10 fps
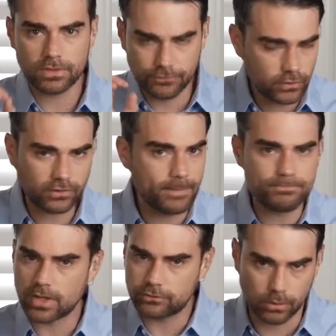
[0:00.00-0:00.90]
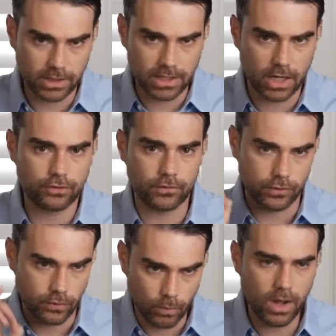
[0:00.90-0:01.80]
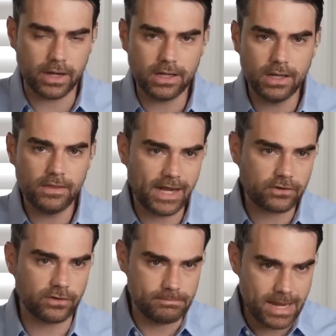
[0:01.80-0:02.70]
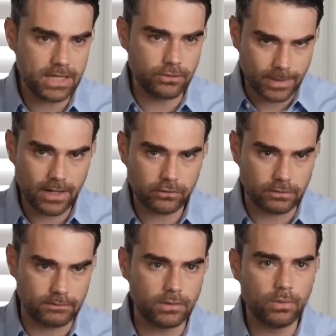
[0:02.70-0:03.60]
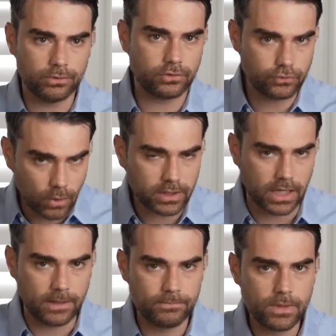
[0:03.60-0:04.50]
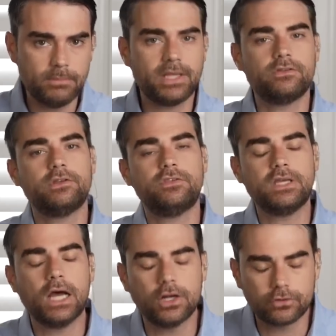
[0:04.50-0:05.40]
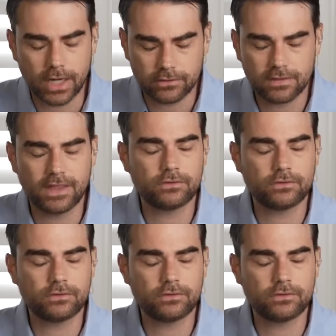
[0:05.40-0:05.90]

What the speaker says: The first clip, totally uncontroversial. The one that actually made the rounds, however, was her twerking, because it is the contrast.